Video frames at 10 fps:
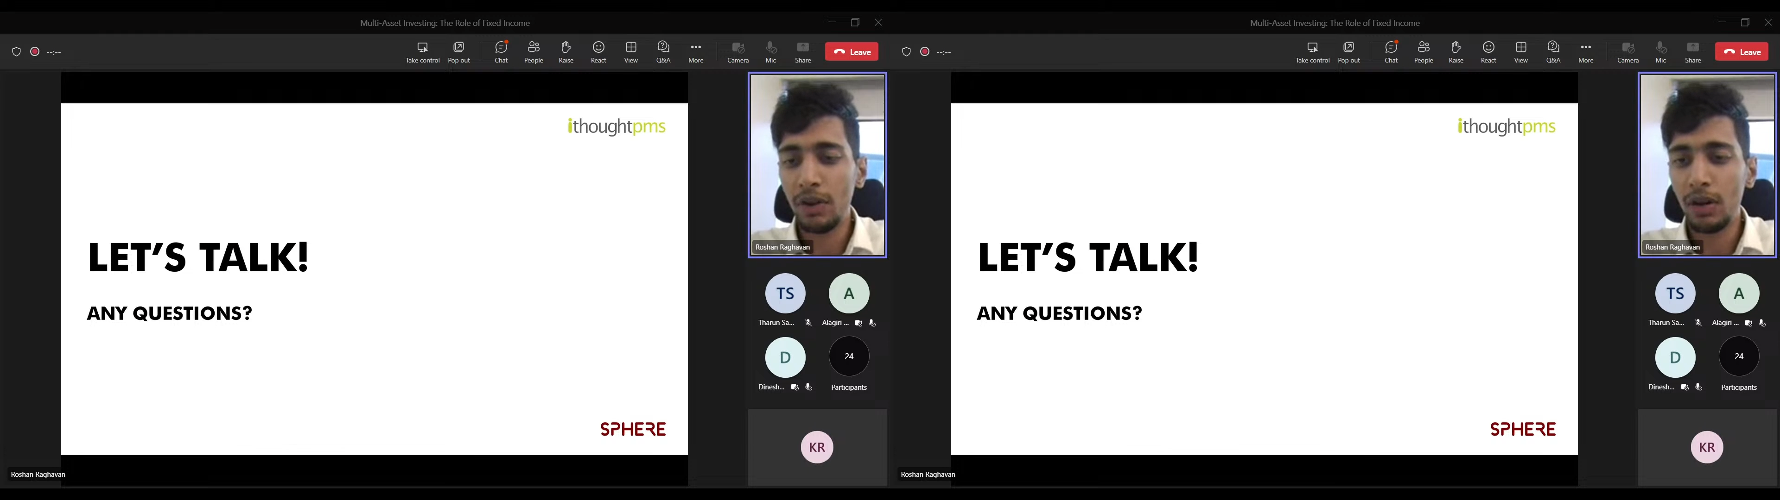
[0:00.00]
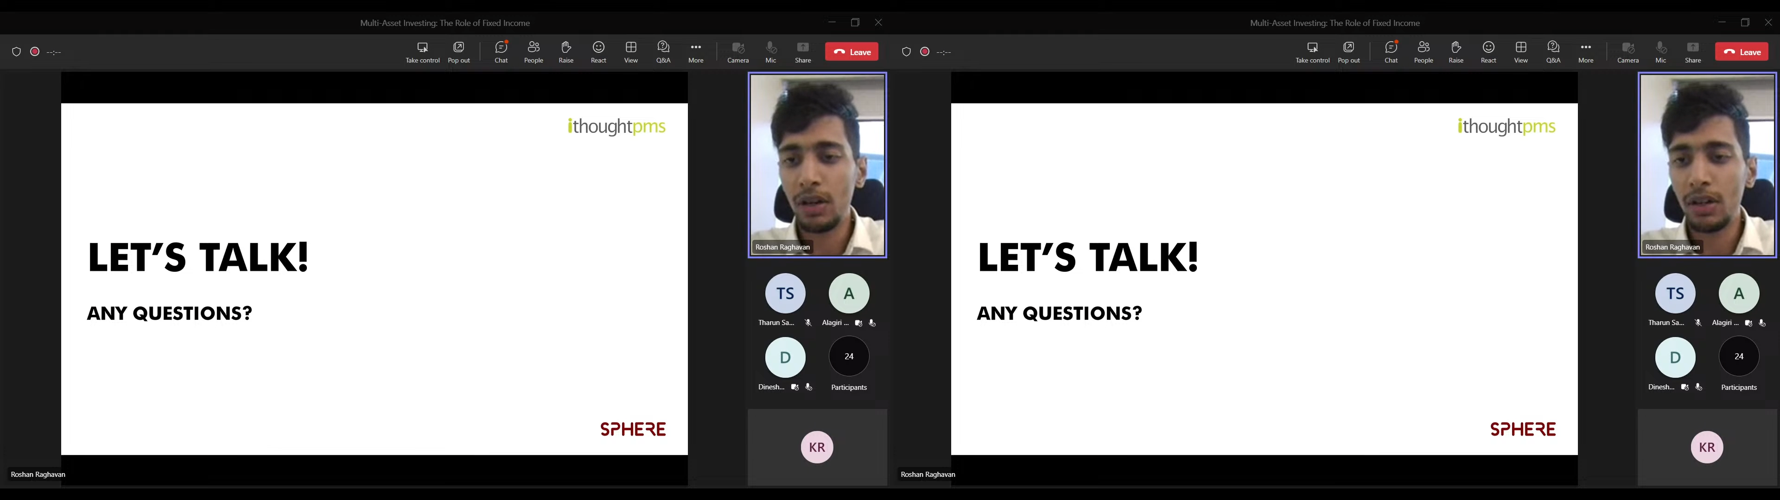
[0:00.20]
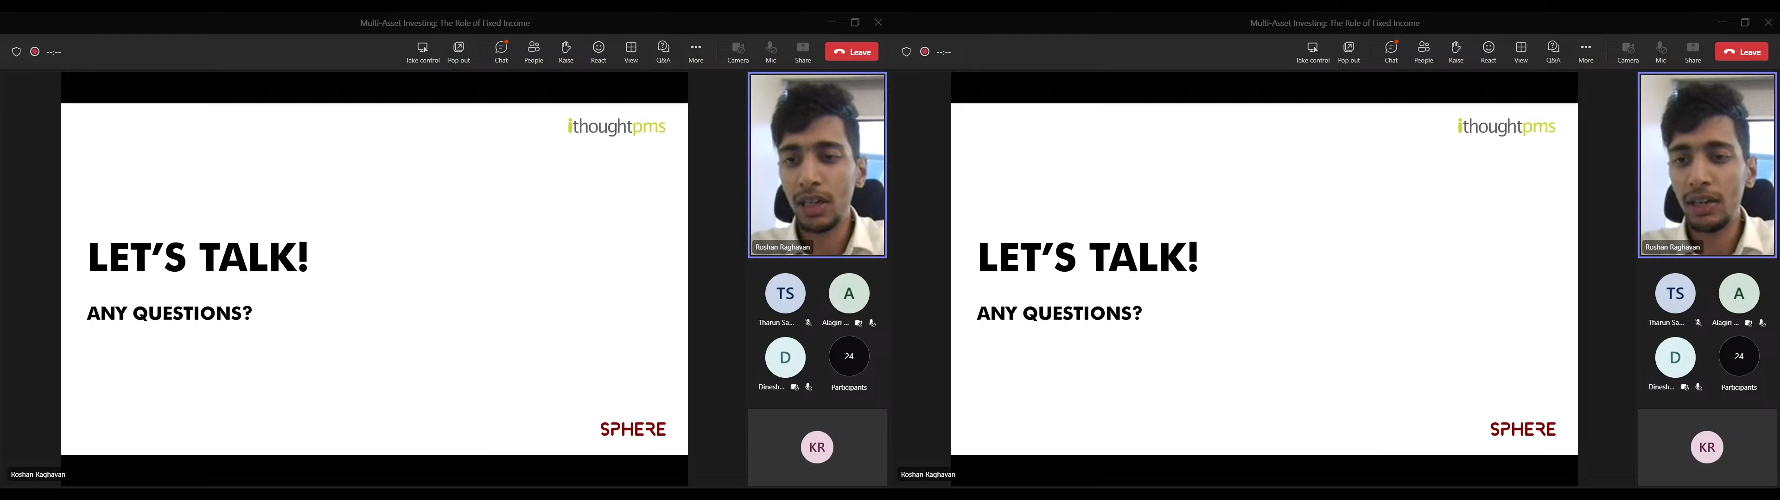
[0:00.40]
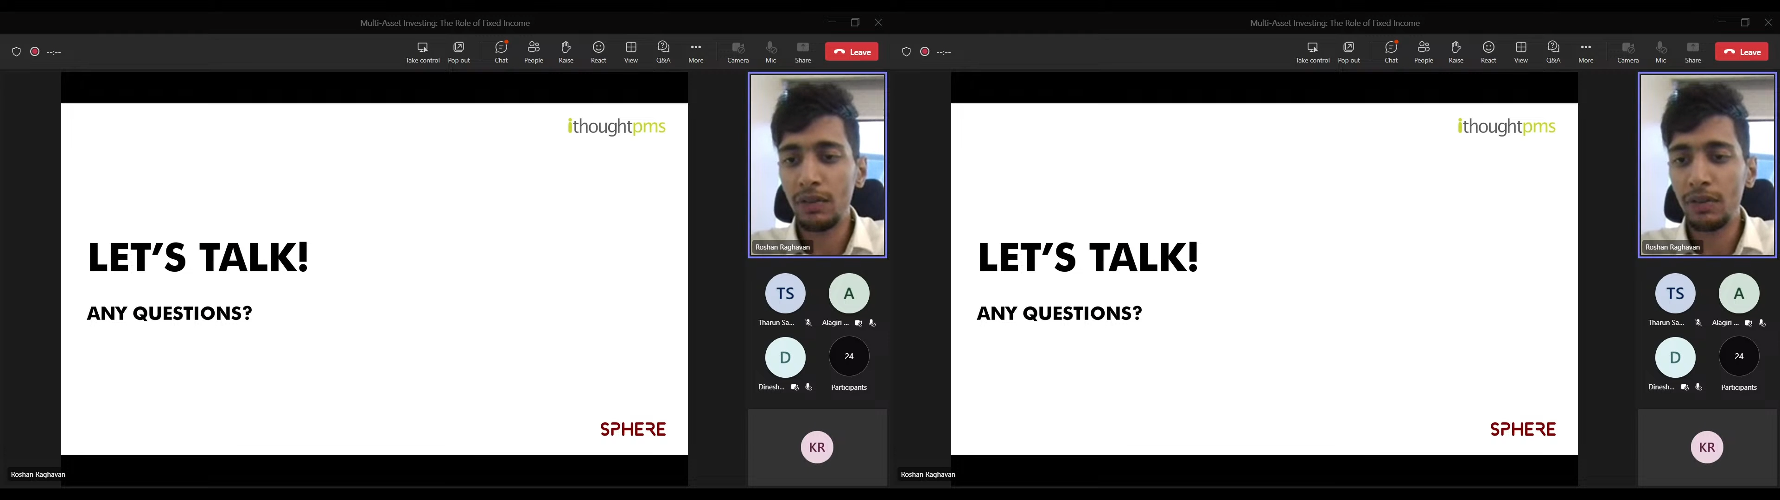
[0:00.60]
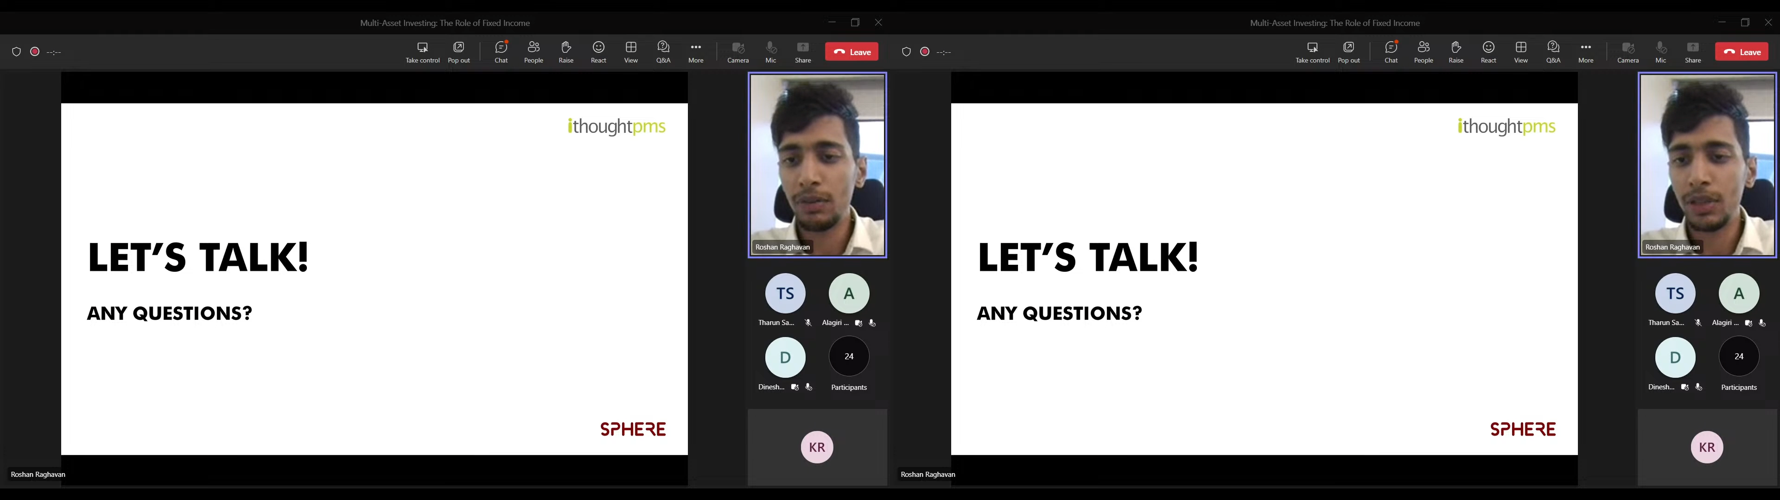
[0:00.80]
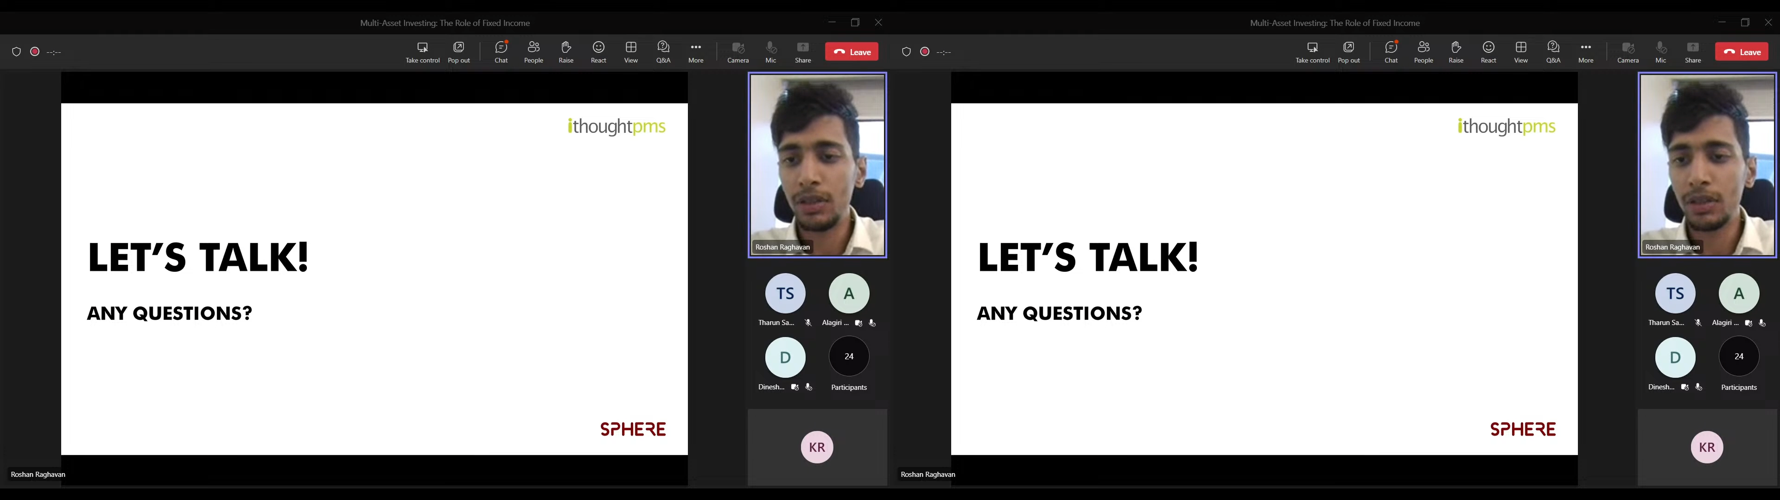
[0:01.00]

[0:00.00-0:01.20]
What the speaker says: volatile for me